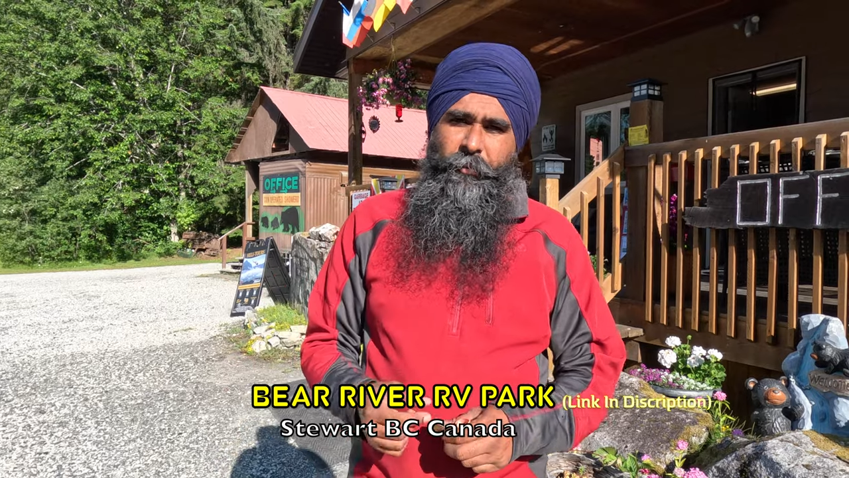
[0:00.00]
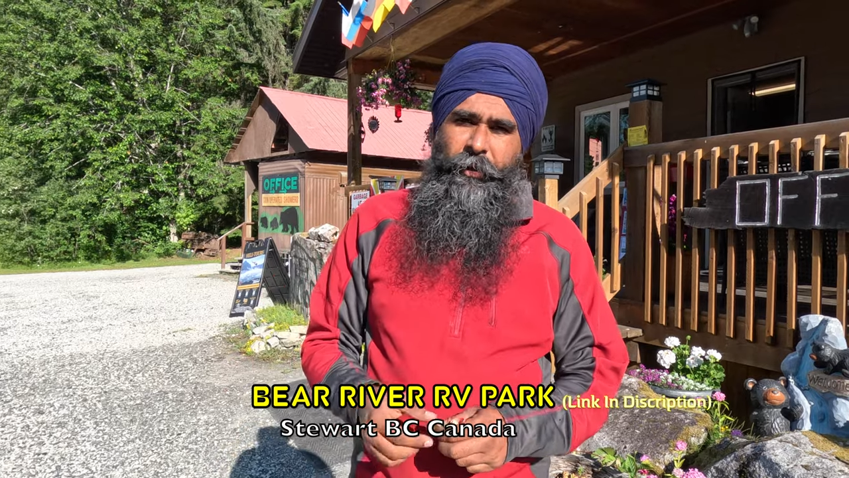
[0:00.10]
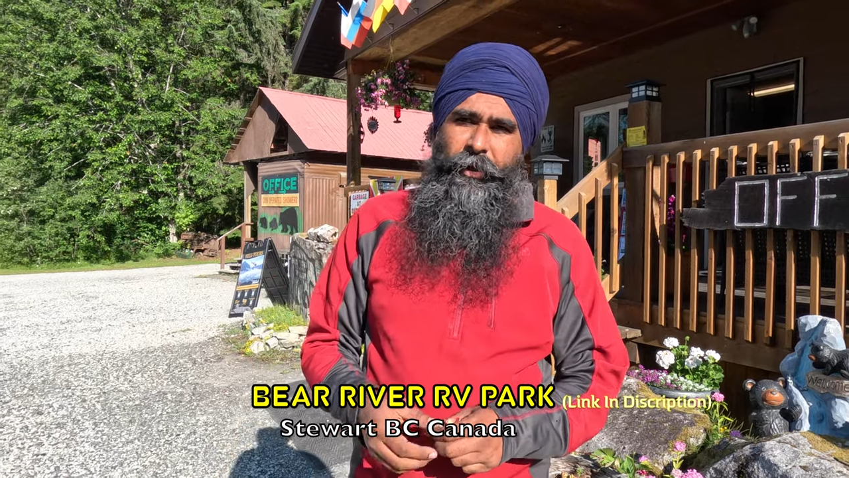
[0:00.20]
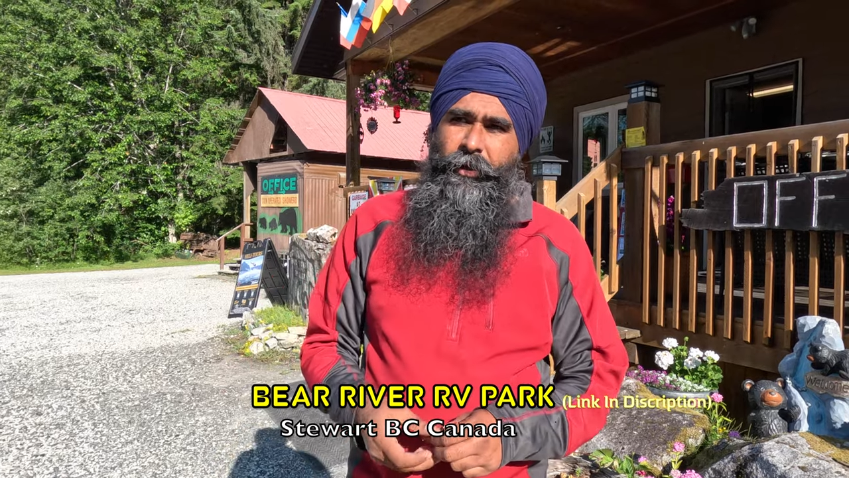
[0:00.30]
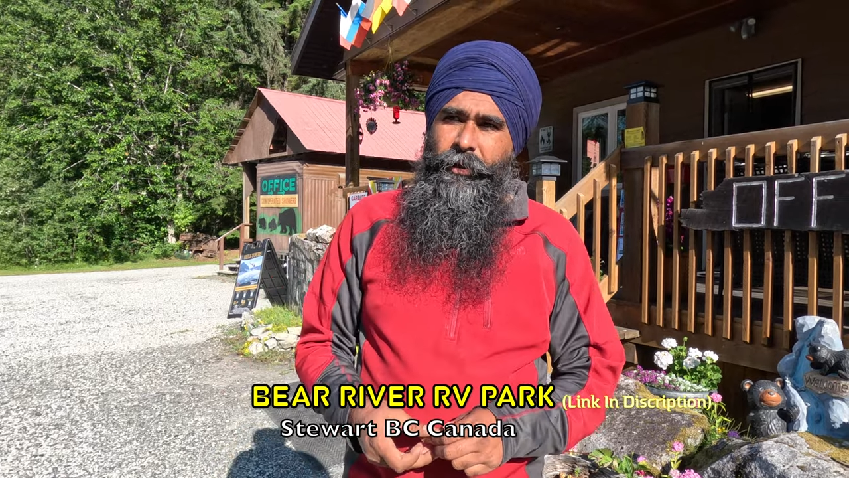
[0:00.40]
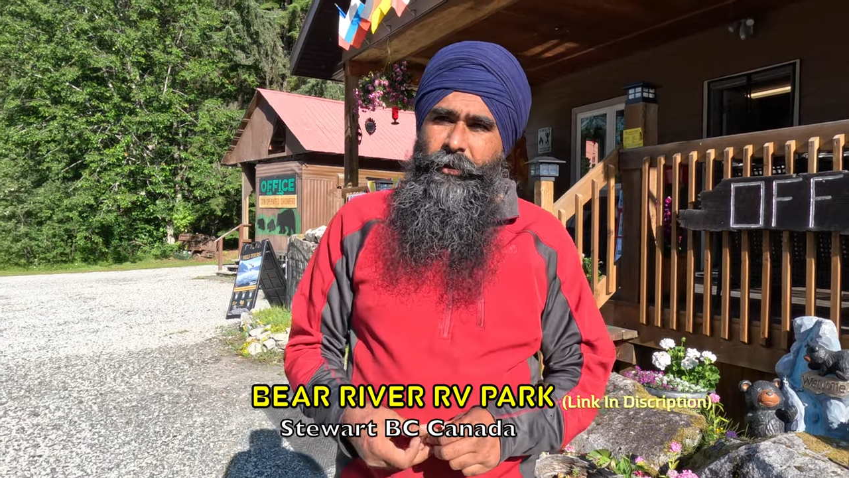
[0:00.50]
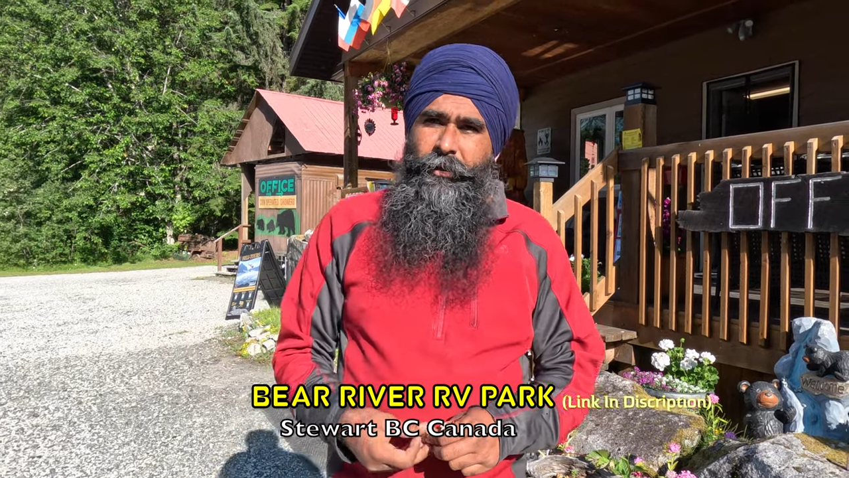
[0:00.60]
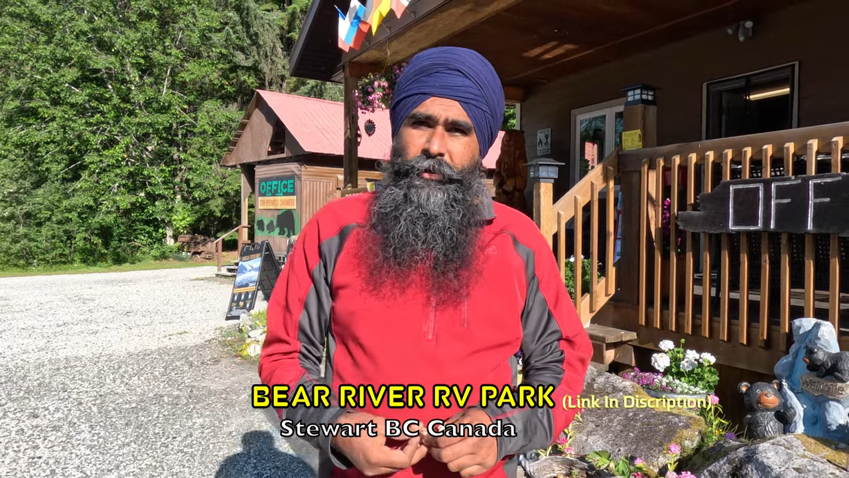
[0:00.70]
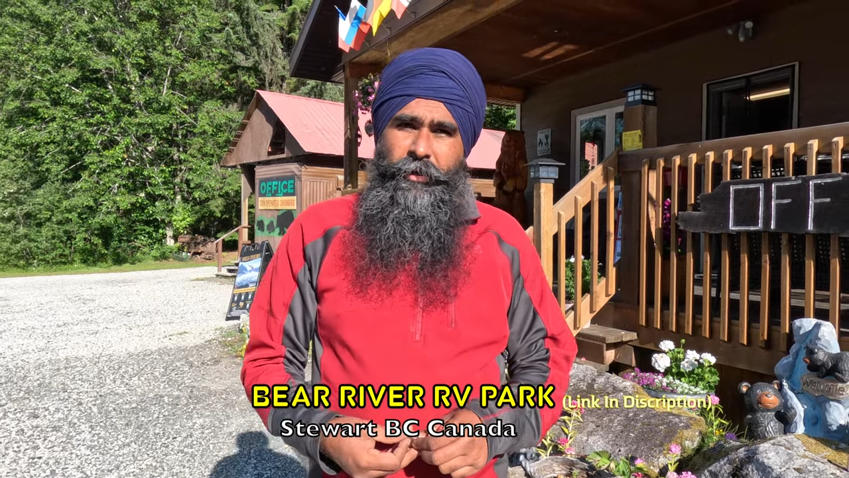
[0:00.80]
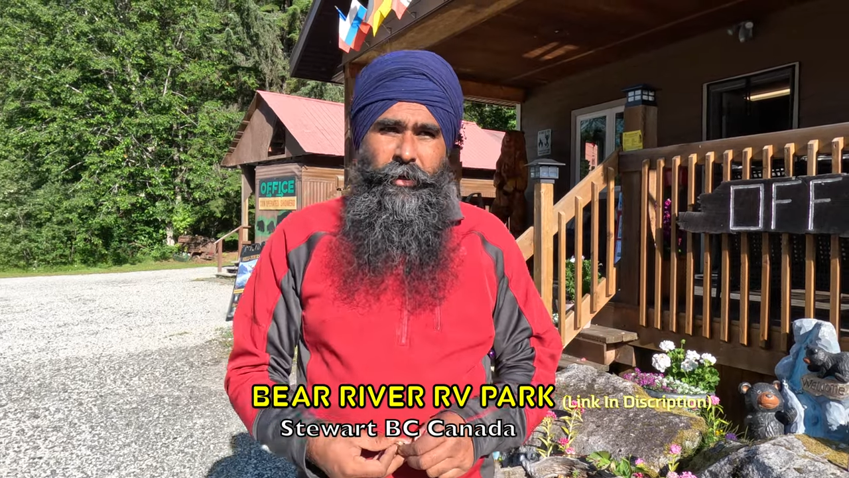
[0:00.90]
uh,
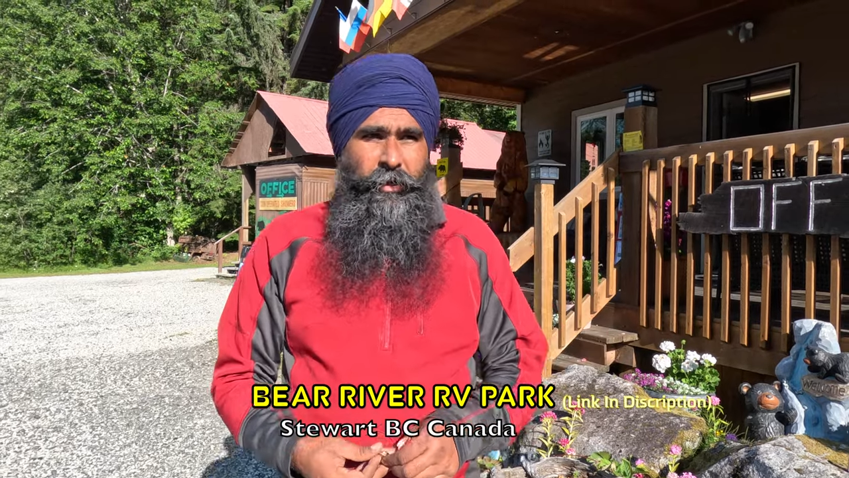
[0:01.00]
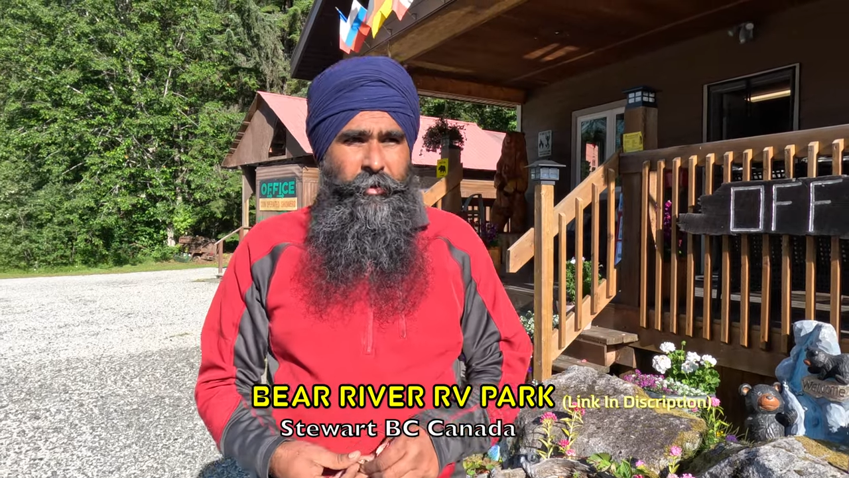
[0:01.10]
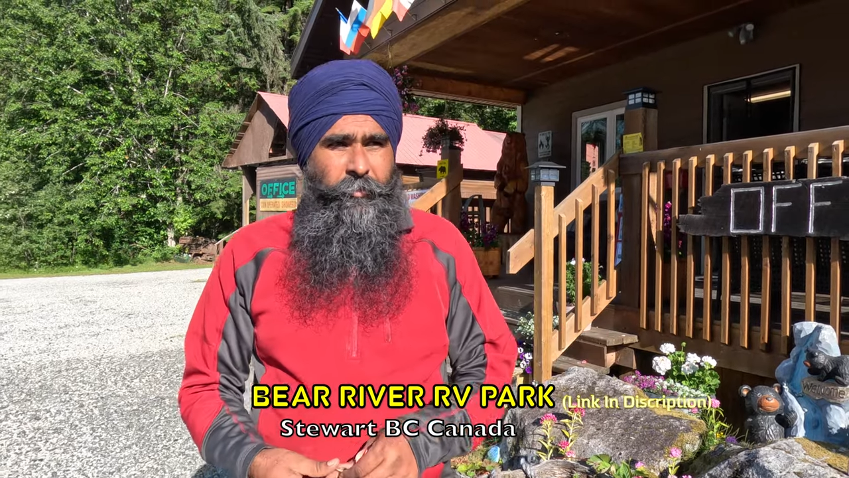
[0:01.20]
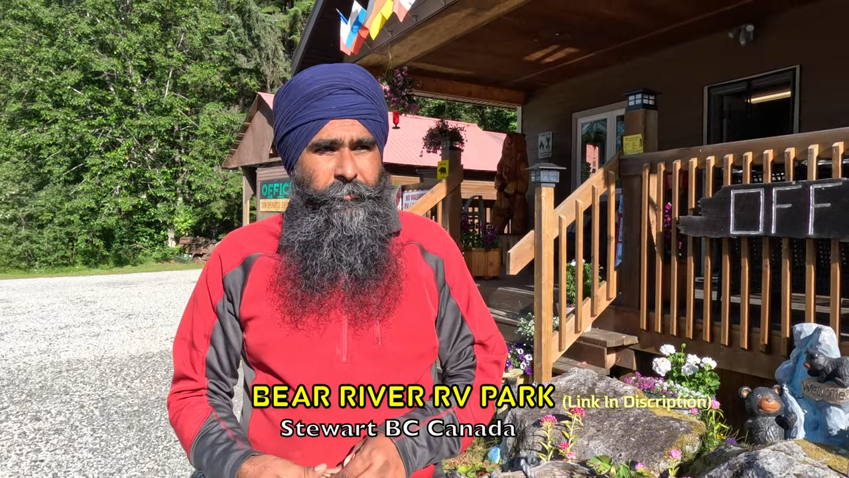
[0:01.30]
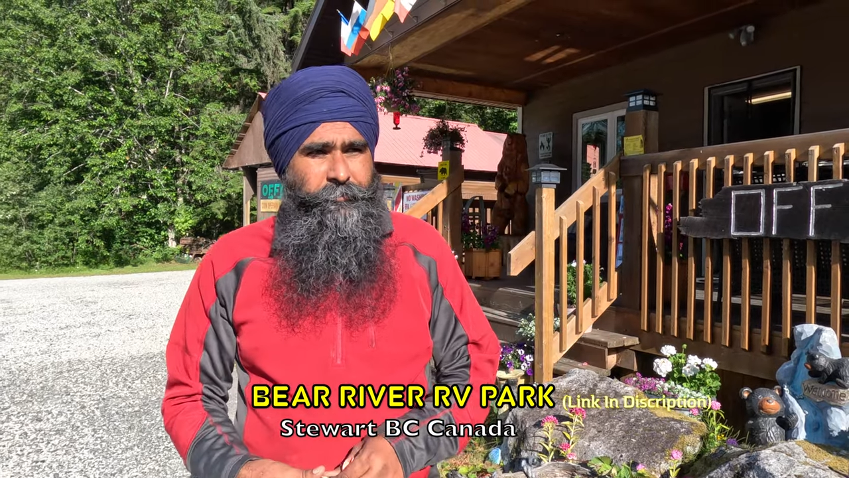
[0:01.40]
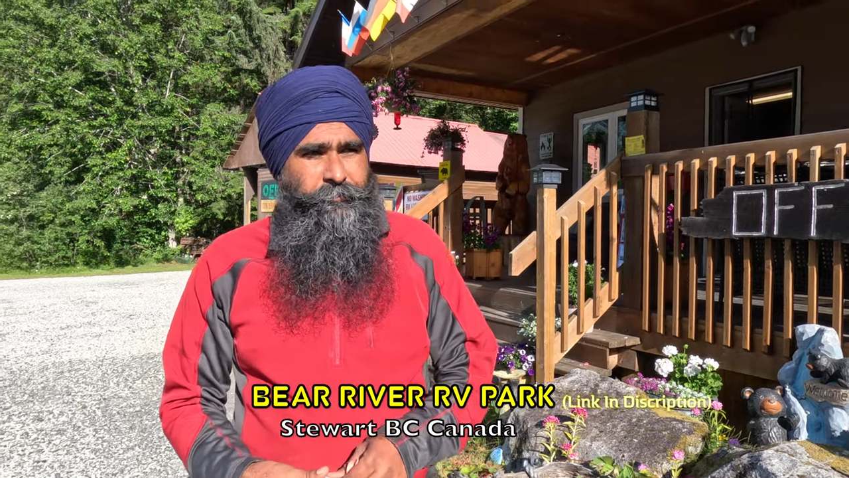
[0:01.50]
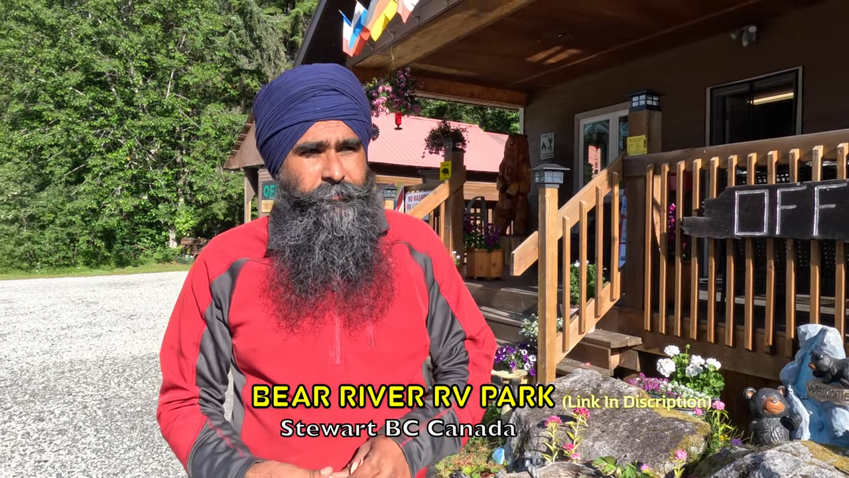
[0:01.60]
um,